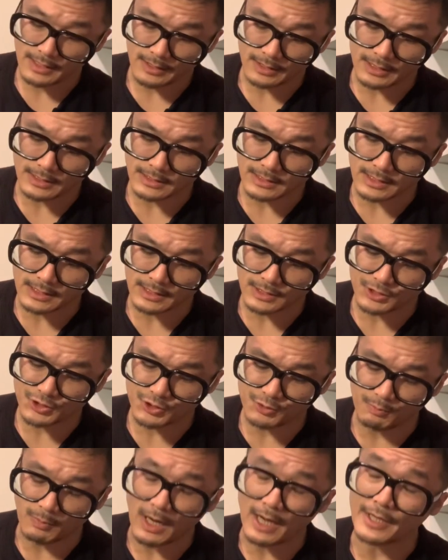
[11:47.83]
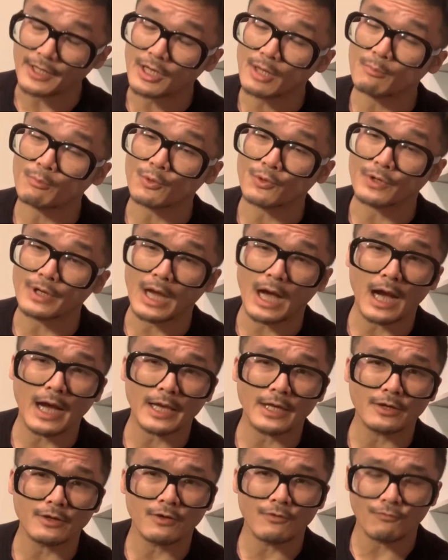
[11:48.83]
this is Spine number
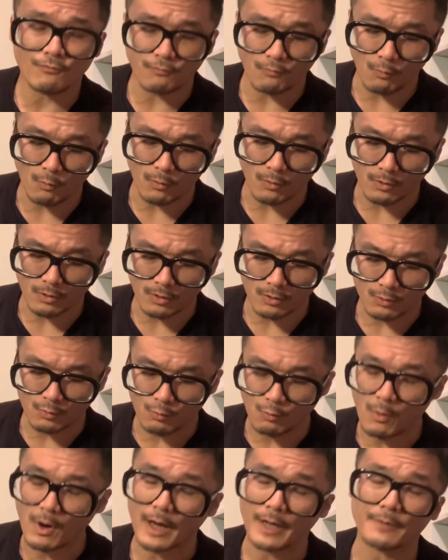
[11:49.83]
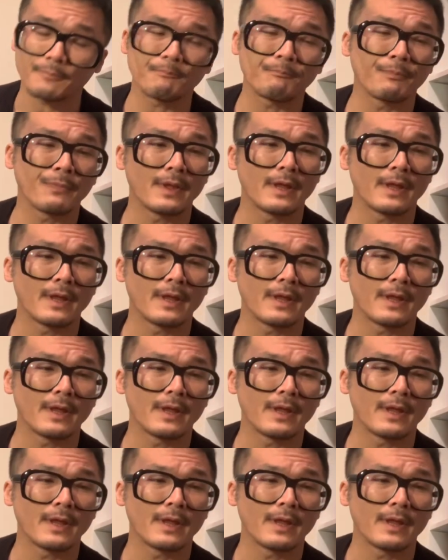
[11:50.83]
941.